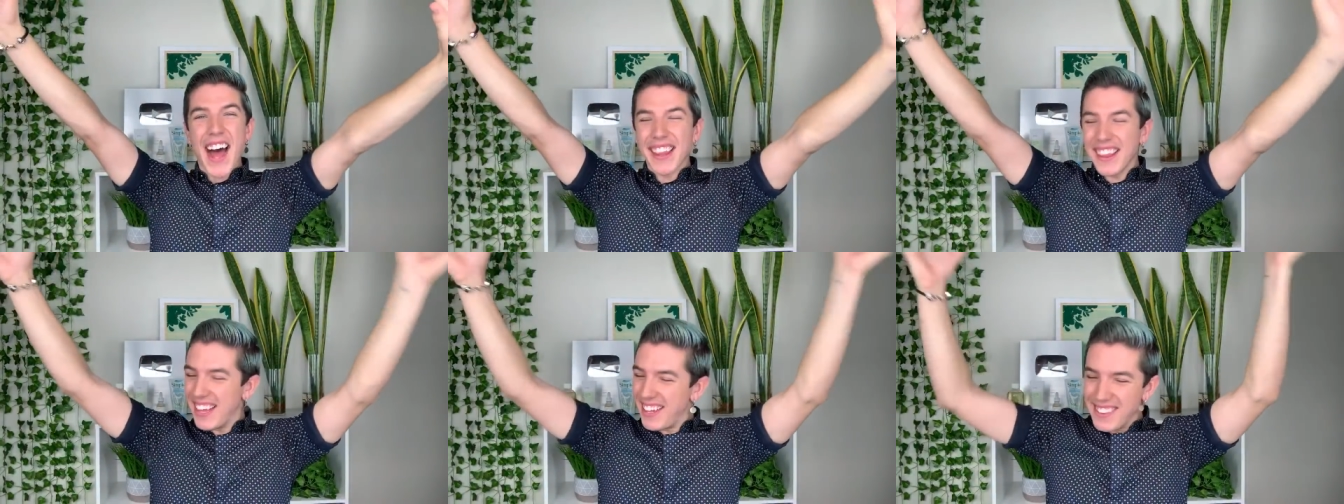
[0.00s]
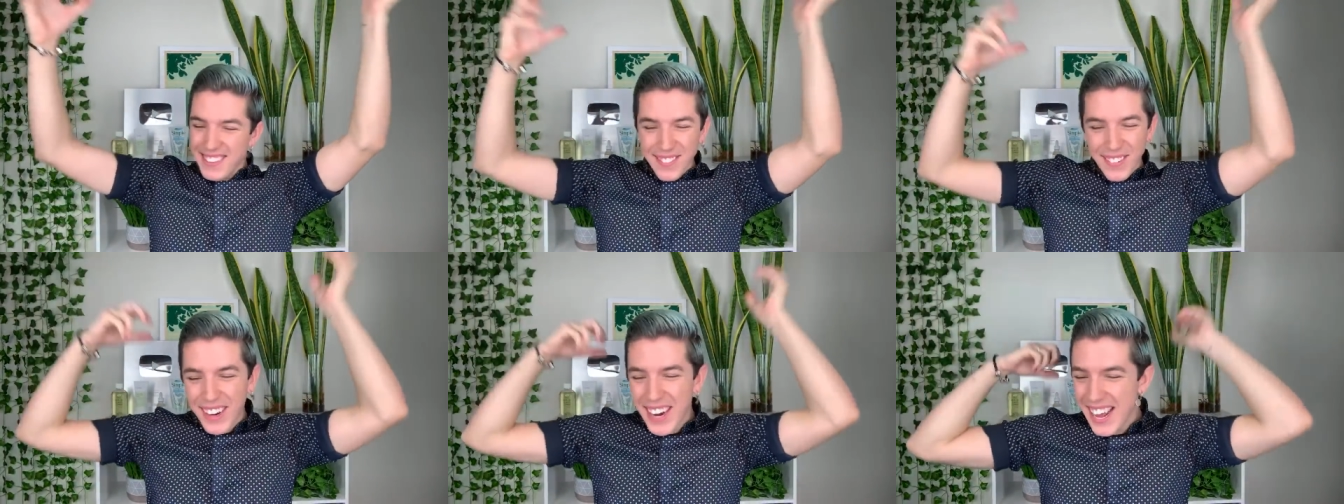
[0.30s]

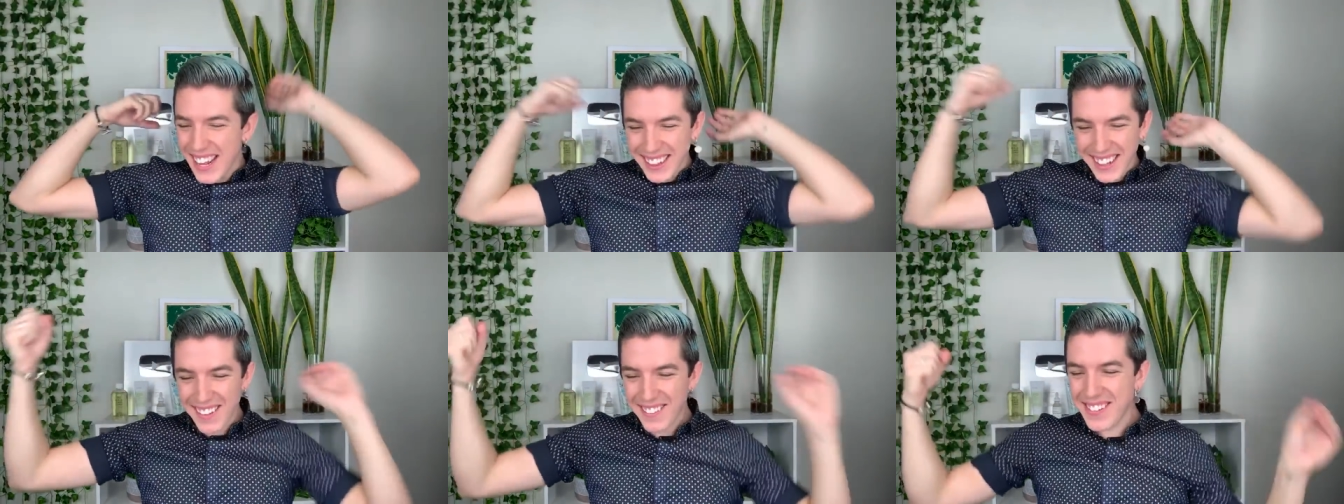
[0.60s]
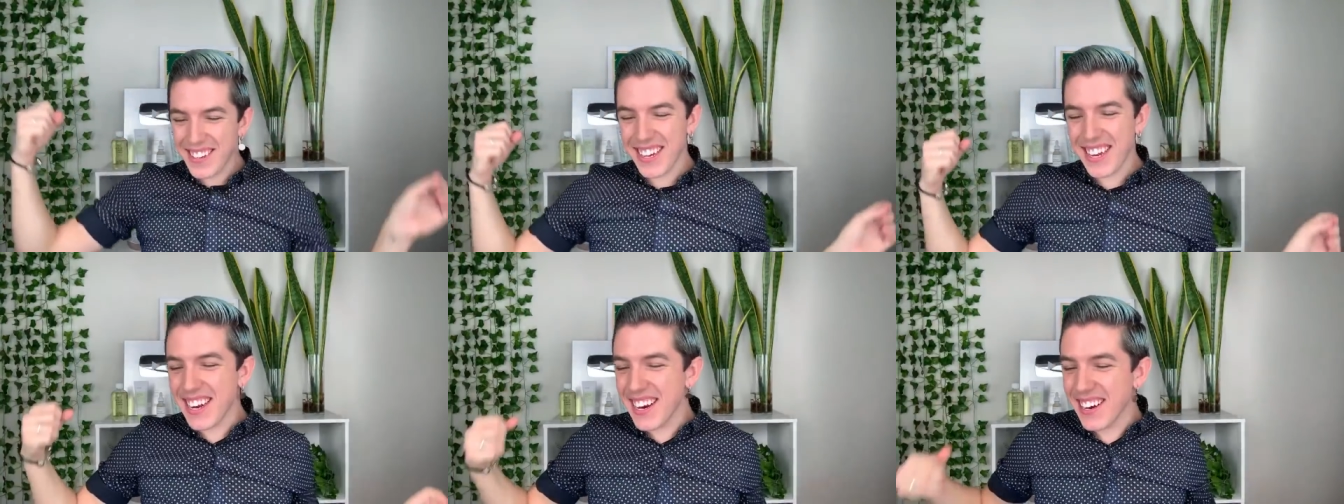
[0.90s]
That's what I love
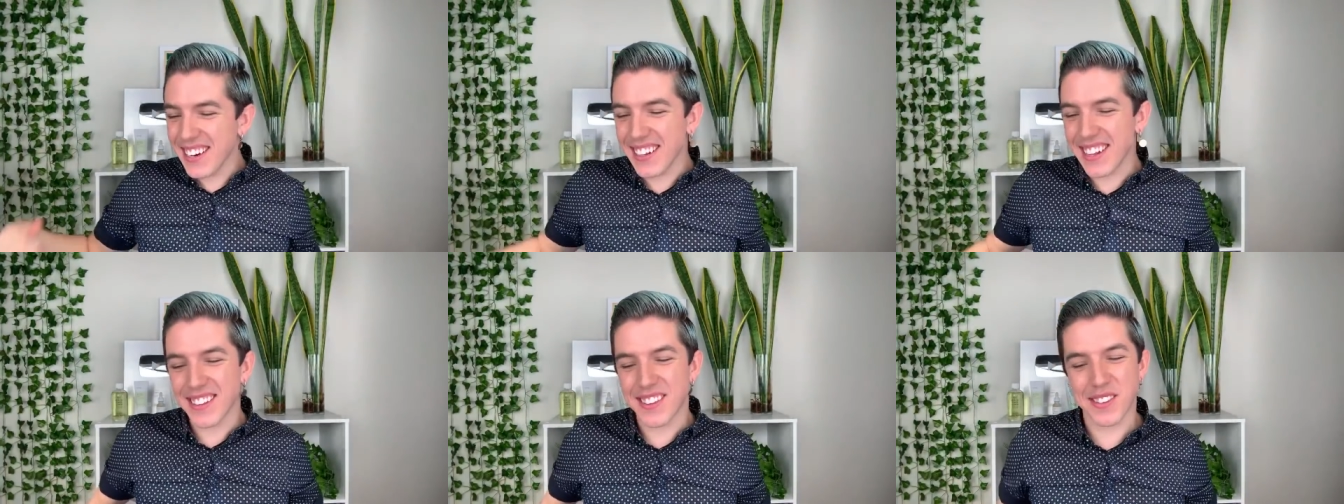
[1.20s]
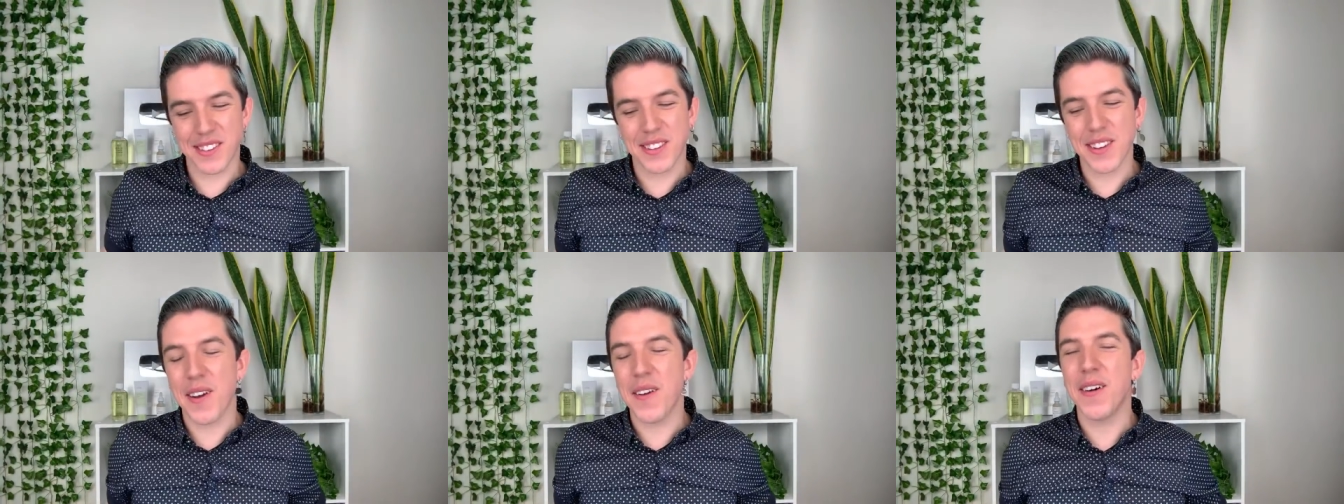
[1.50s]
to hear. That's
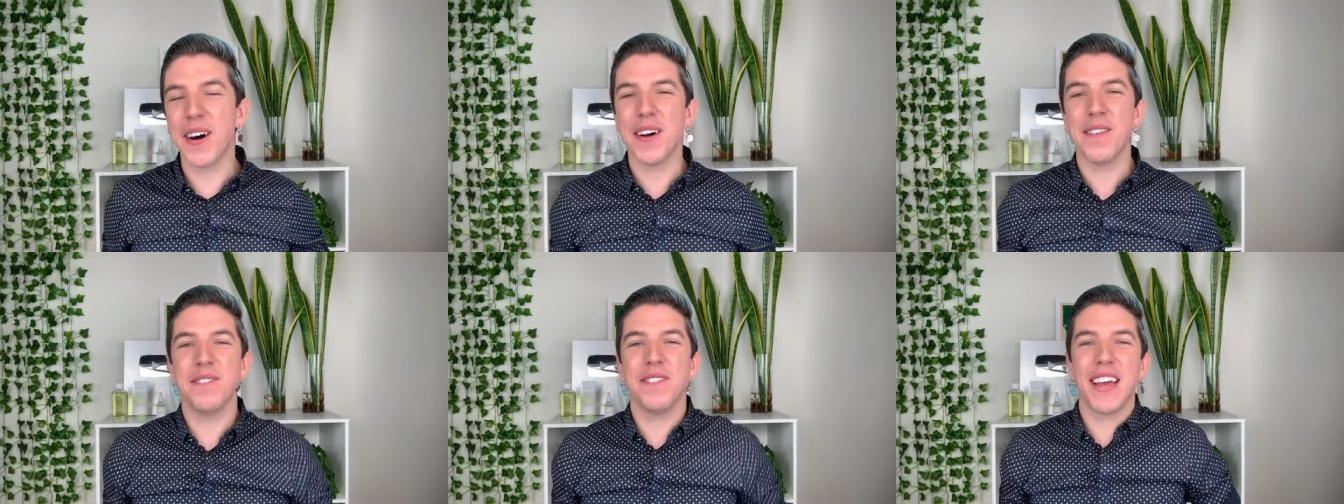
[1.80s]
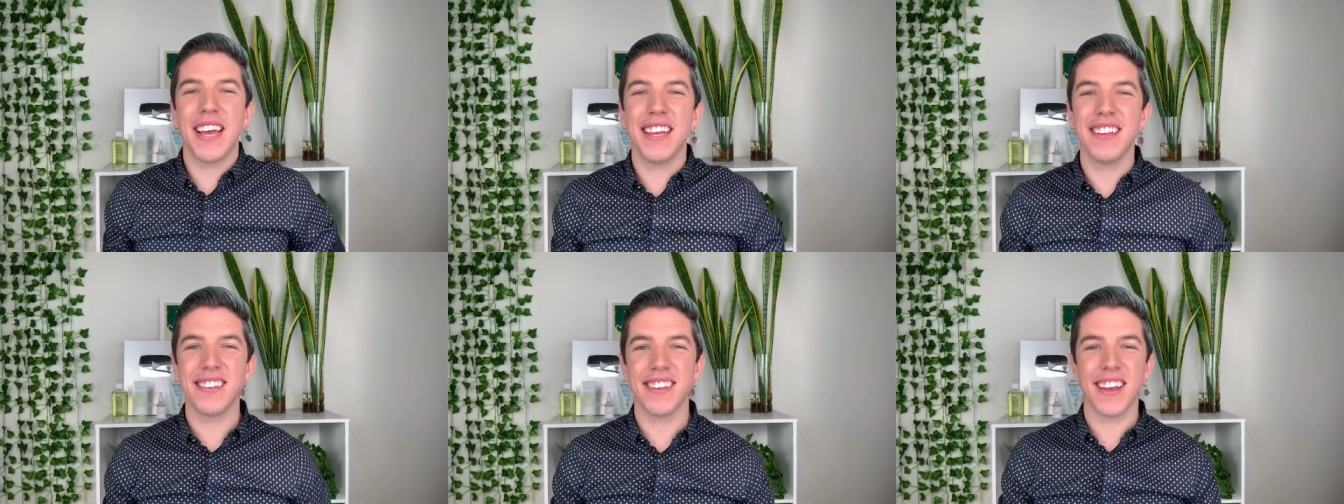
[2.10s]
so
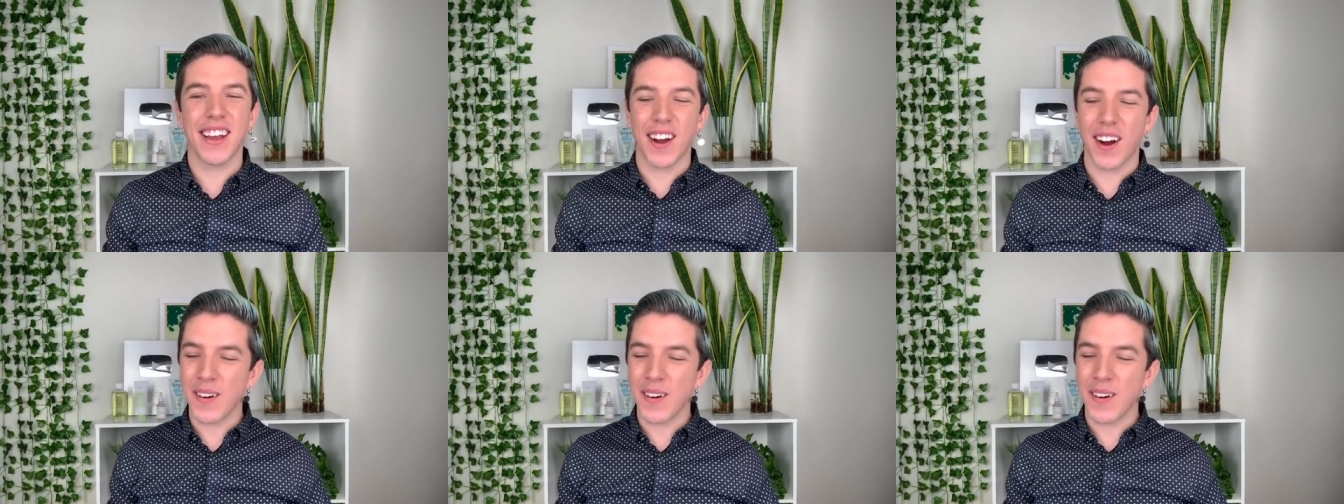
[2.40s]
amazing.